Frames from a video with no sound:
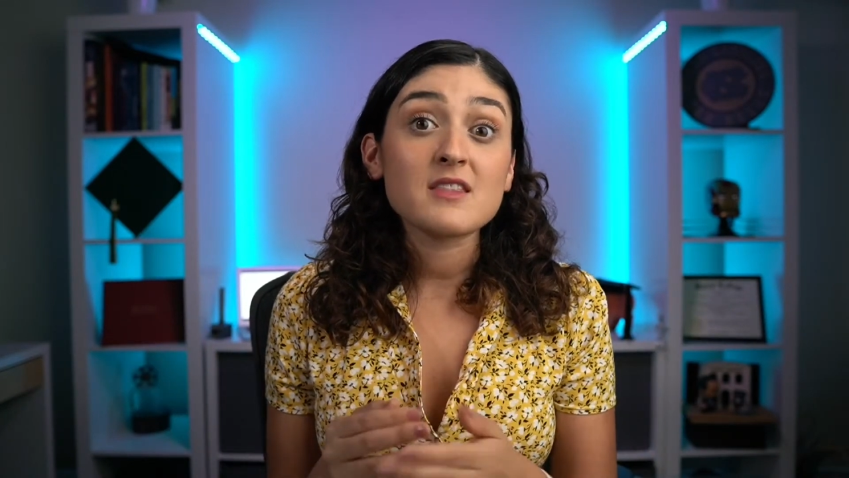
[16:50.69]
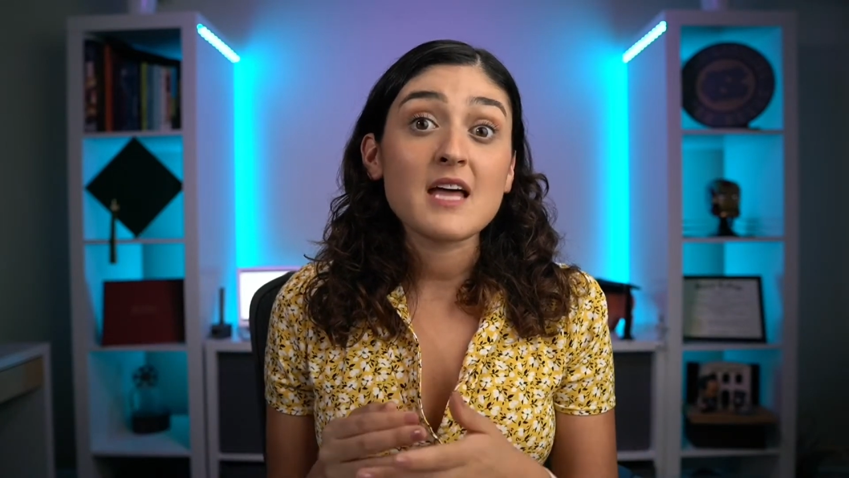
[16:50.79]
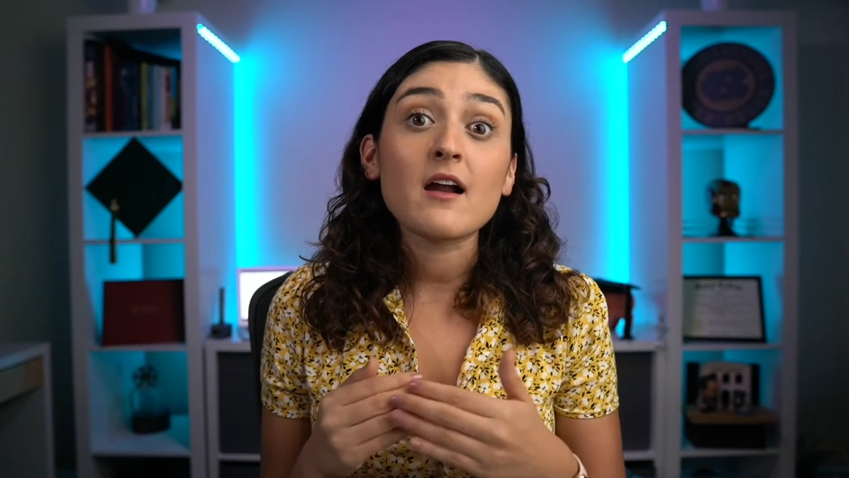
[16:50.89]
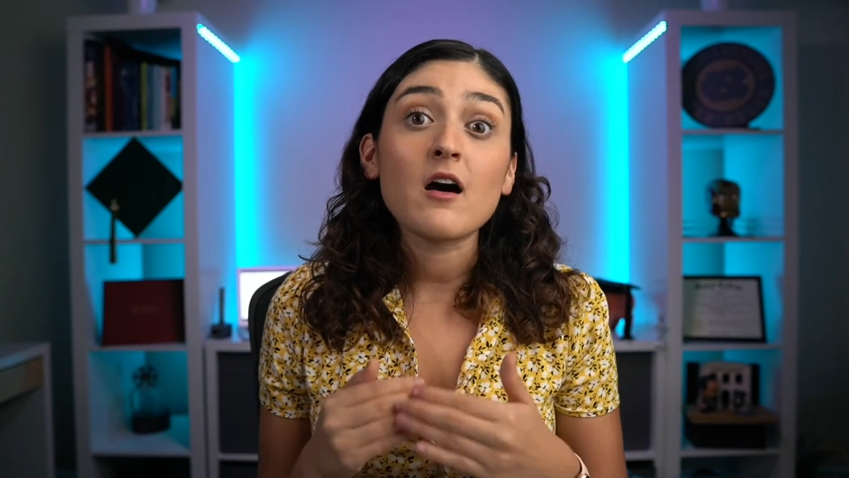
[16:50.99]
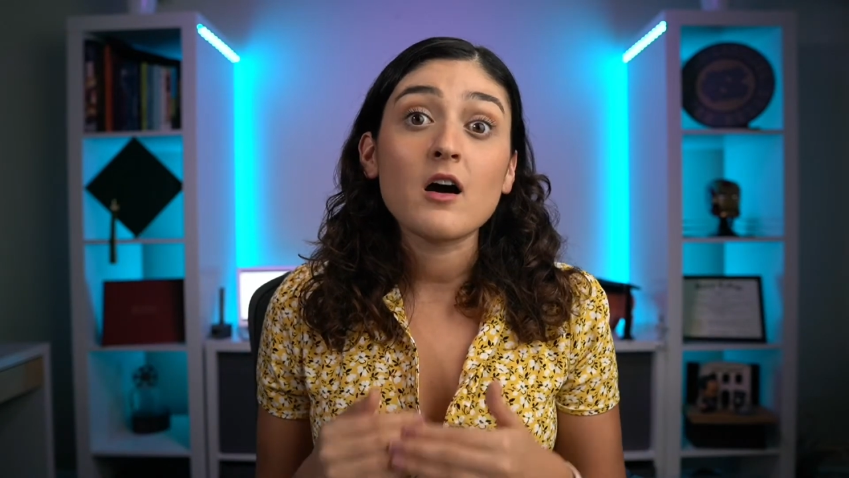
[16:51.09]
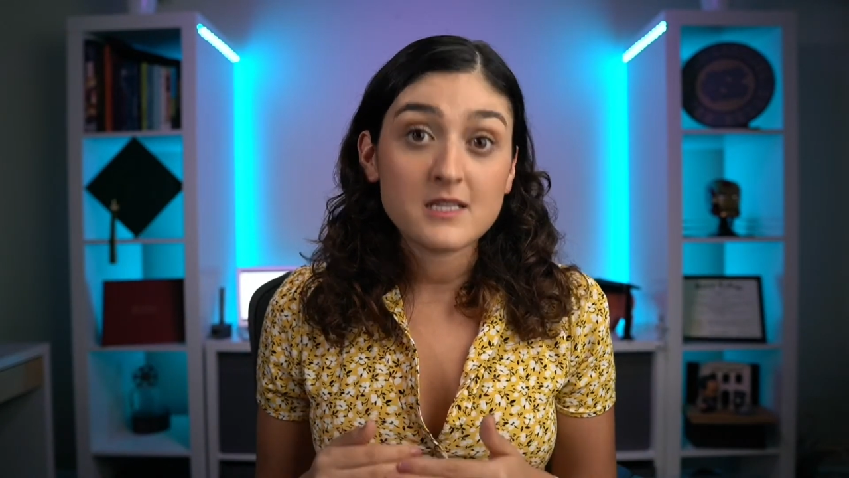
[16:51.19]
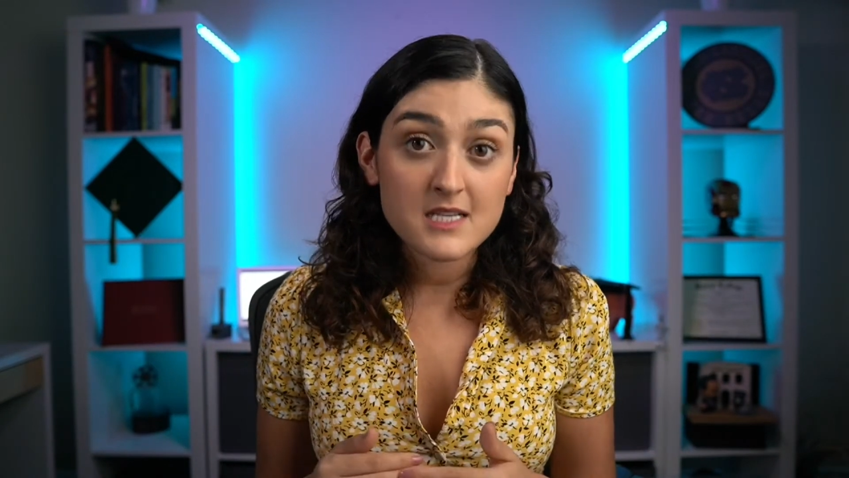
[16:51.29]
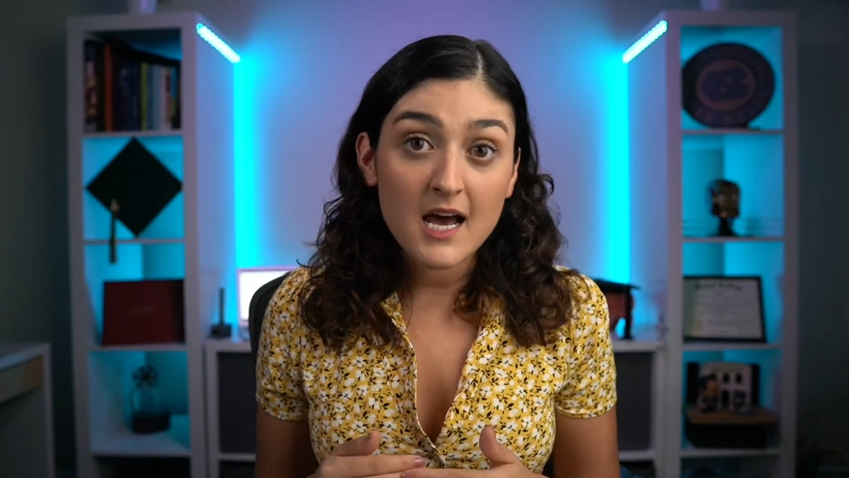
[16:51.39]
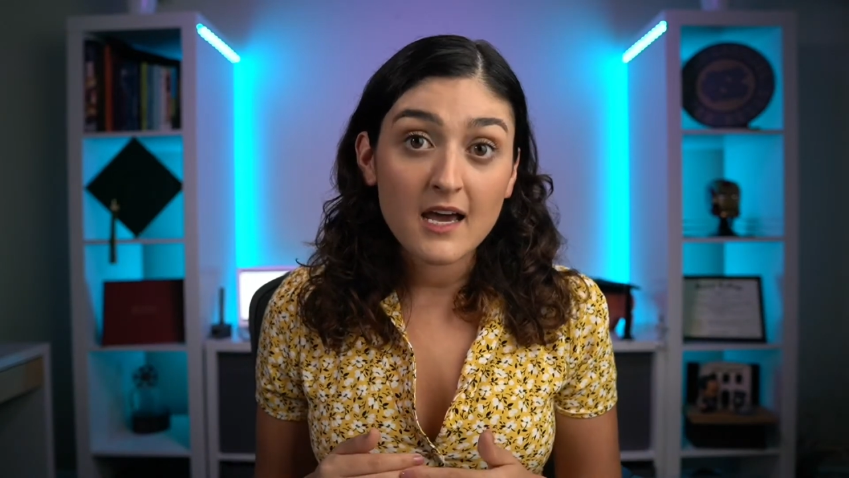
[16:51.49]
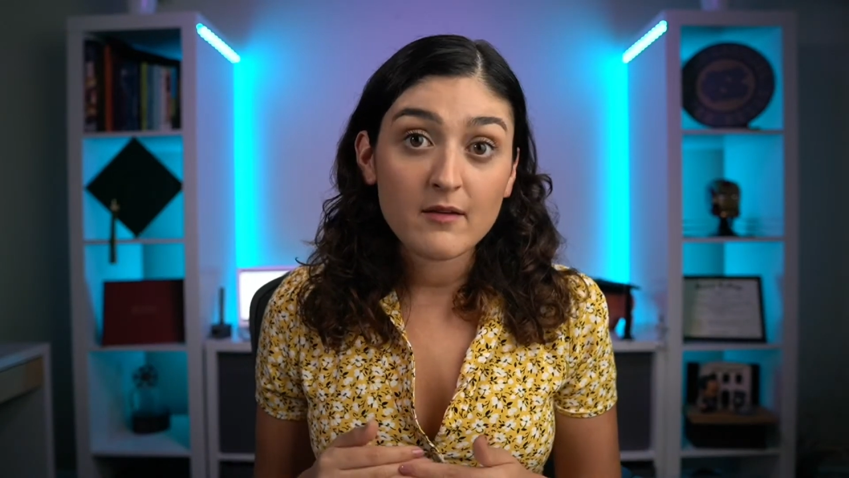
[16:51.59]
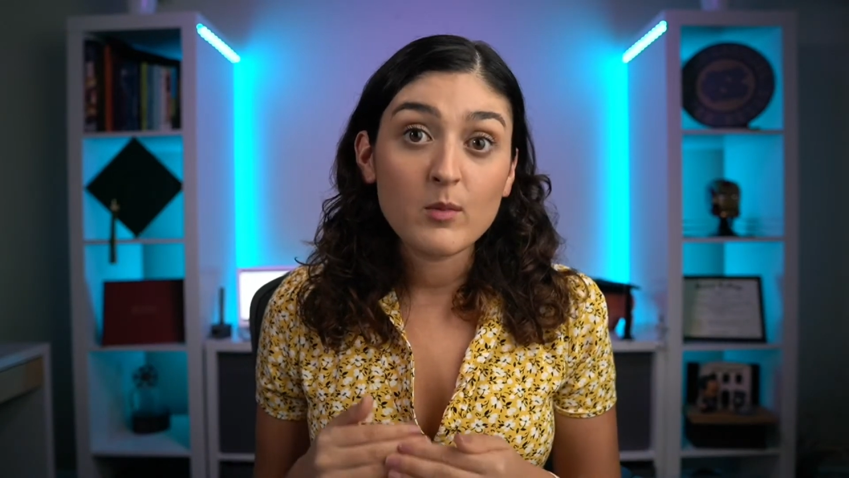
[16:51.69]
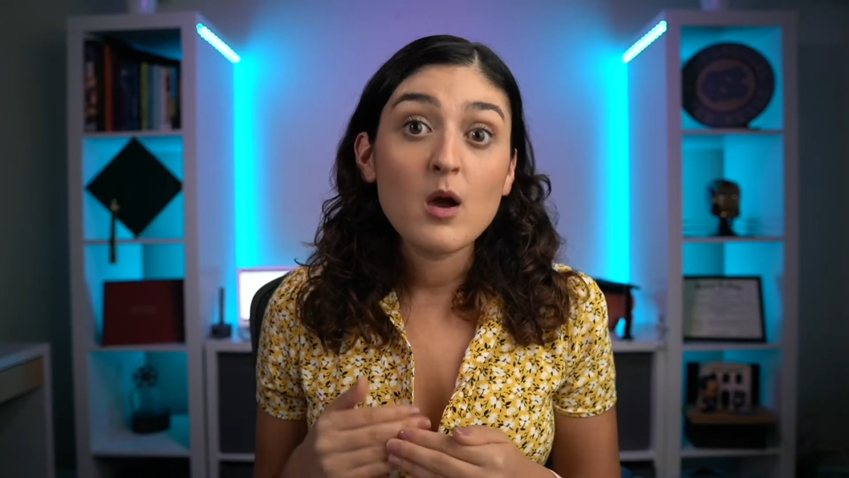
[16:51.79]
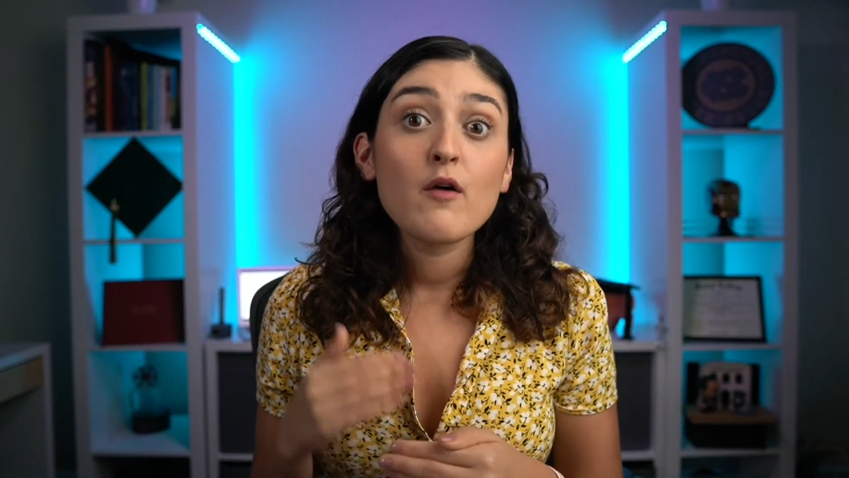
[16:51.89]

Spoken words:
that on time